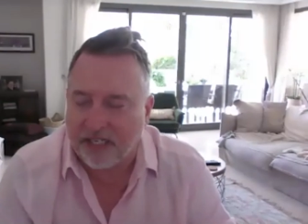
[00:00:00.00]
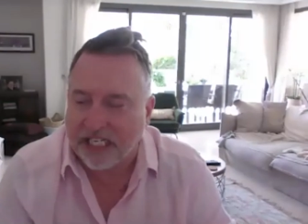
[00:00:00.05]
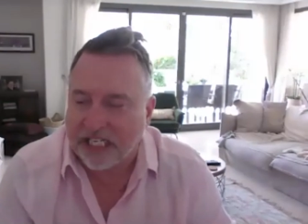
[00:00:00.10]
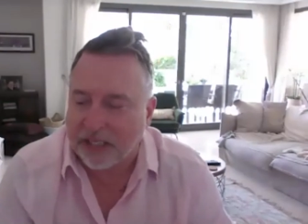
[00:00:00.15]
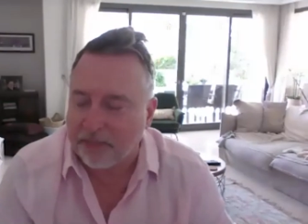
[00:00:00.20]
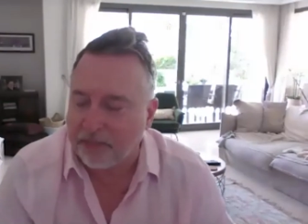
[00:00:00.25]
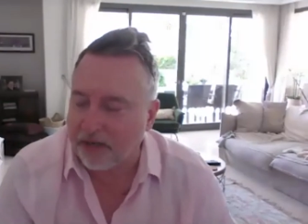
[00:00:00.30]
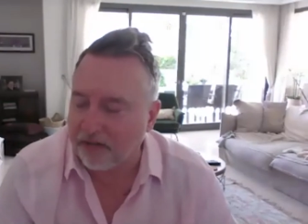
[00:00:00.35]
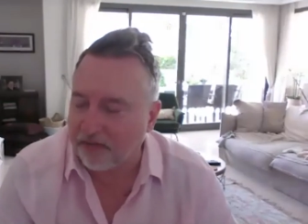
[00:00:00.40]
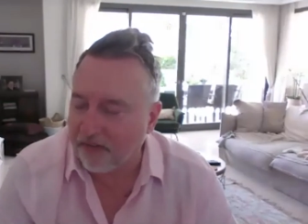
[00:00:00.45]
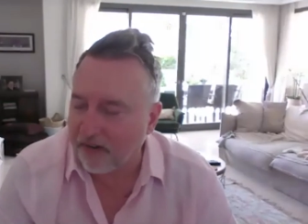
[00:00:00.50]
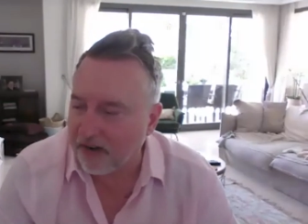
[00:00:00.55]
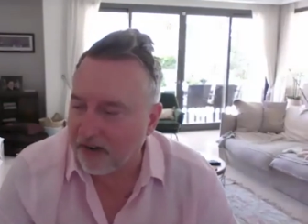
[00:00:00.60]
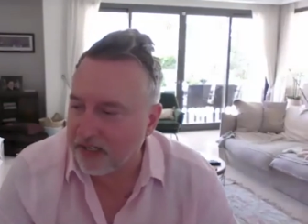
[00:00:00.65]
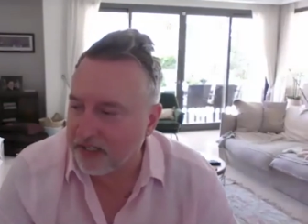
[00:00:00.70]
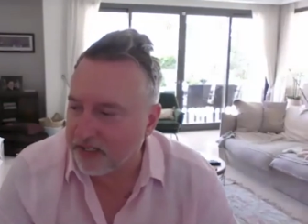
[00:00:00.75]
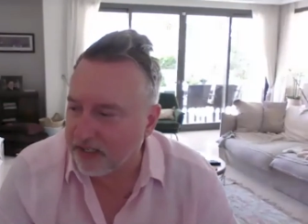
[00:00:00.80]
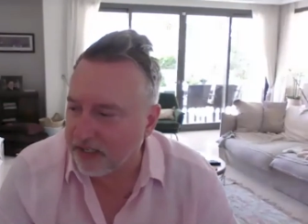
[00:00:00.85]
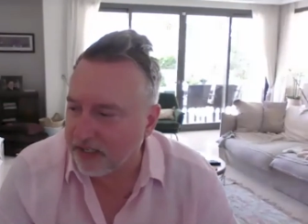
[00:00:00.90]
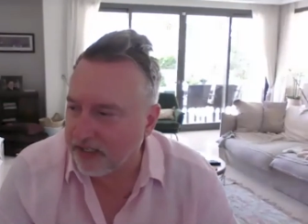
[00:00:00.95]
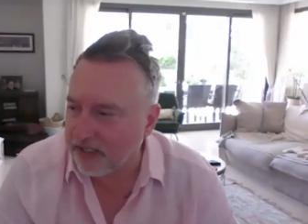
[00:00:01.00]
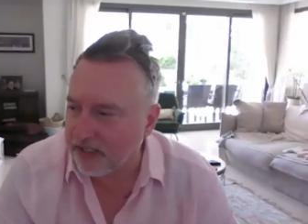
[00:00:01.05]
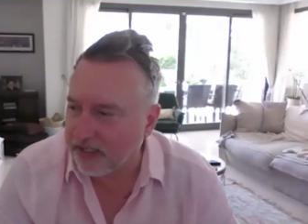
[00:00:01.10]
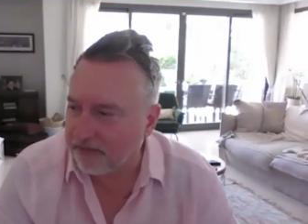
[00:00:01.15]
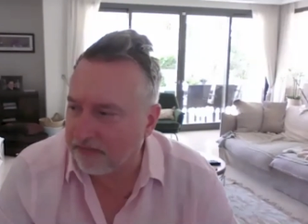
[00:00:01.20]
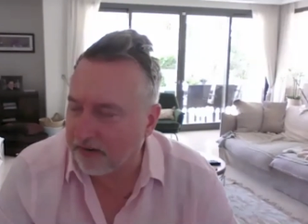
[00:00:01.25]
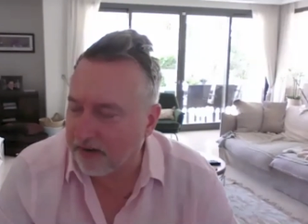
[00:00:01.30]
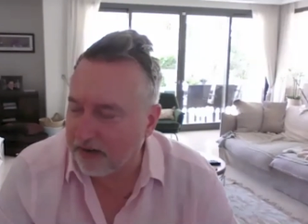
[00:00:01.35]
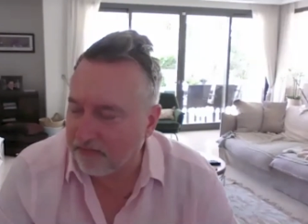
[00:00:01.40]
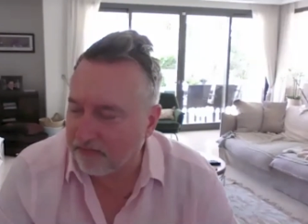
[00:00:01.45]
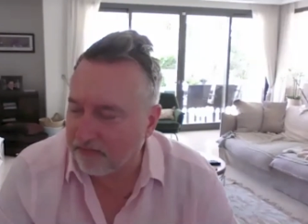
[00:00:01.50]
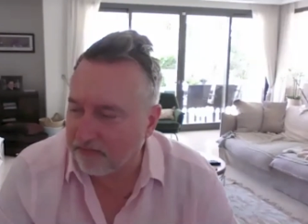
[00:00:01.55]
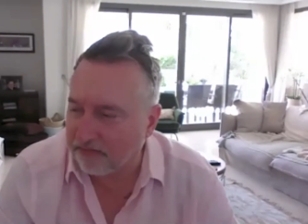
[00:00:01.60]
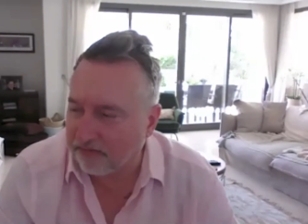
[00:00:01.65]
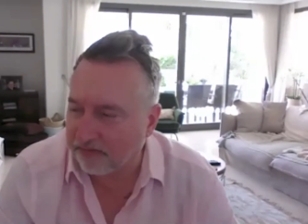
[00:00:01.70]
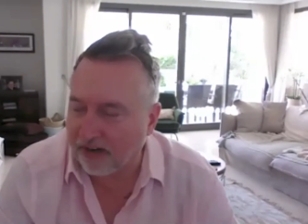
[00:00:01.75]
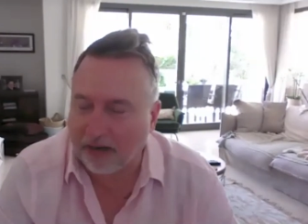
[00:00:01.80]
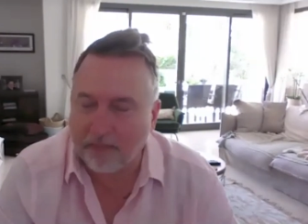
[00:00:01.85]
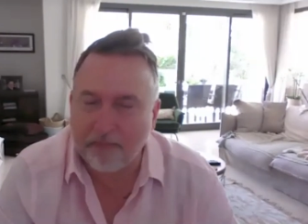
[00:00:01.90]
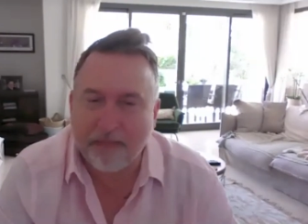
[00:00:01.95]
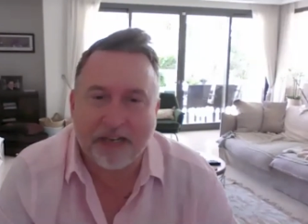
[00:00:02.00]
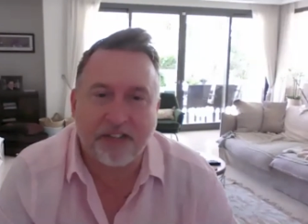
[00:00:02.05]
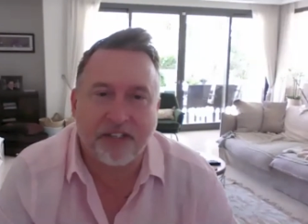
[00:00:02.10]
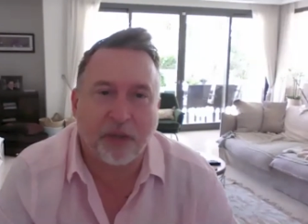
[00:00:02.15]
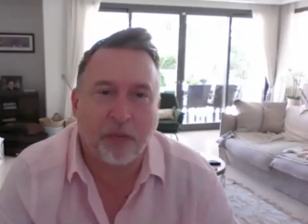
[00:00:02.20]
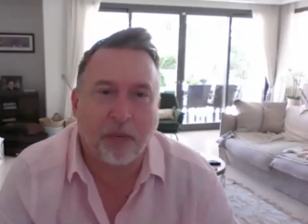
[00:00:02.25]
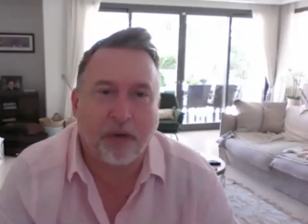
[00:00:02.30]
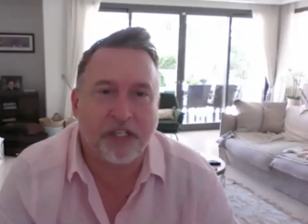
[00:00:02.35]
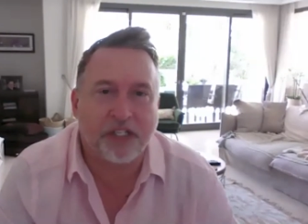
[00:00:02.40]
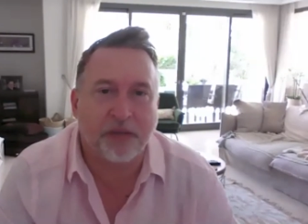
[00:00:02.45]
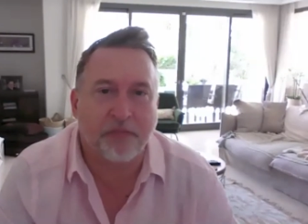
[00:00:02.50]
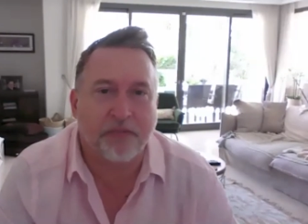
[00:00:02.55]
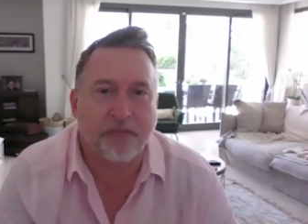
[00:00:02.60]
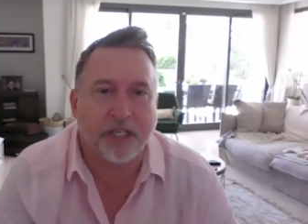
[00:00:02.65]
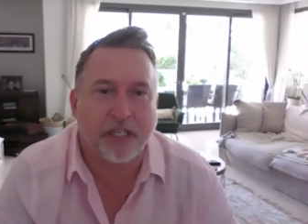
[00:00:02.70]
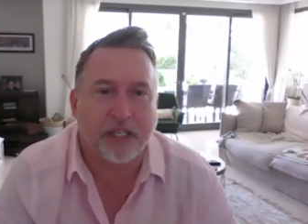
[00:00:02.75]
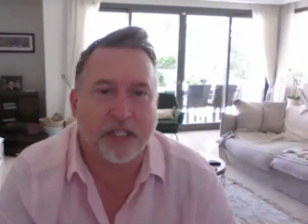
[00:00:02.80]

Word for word: tend to be advised in, in, in, a very fragmented way sometimes.